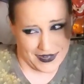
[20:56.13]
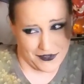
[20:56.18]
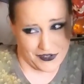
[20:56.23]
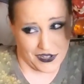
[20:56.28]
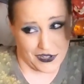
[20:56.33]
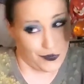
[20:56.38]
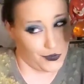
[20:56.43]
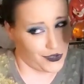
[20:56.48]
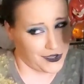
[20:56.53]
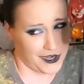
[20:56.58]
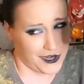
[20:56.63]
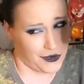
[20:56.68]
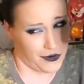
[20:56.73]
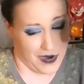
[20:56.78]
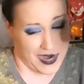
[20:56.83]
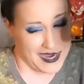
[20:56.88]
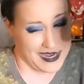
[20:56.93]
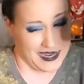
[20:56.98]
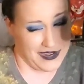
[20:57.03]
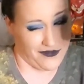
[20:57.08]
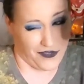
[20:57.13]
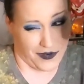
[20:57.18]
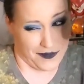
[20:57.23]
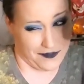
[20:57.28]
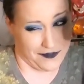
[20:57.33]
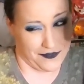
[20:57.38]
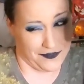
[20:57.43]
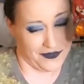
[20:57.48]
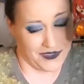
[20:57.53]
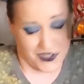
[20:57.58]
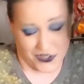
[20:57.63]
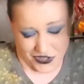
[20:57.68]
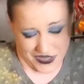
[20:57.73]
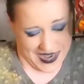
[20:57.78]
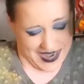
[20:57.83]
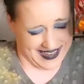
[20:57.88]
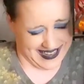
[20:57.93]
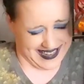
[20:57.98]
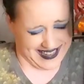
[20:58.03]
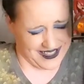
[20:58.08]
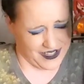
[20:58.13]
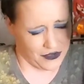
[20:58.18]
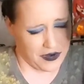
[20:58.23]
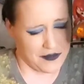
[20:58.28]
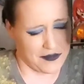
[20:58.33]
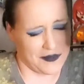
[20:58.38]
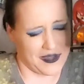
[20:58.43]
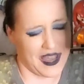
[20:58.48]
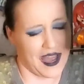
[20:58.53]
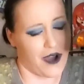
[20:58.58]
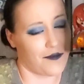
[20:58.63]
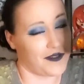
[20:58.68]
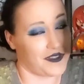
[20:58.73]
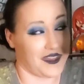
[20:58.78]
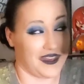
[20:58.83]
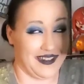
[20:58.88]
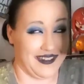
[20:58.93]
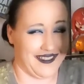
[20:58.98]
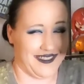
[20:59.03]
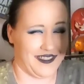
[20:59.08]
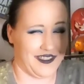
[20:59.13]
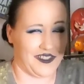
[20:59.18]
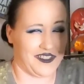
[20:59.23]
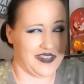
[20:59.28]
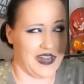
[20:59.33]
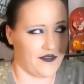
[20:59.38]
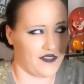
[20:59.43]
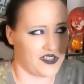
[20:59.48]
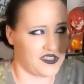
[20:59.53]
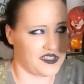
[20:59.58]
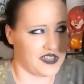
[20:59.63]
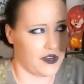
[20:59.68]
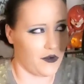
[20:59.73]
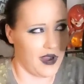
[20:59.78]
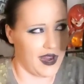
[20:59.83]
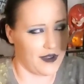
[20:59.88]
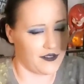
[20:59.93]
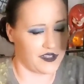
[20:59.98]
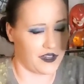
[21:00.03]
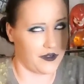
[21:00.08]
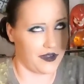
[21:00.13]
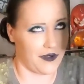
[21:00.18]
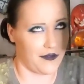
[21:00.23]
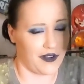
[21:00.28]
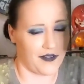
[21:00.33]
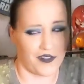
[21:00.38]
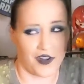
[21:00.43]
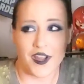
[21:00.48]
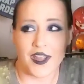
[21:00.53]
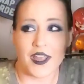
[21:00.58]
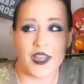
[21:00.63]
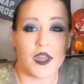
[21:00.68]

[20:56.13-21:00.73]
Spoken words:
I was like, you look like Grady from The Shining, and it's creeping me out. But then the staff gets sent away. I was like, okay, whatever.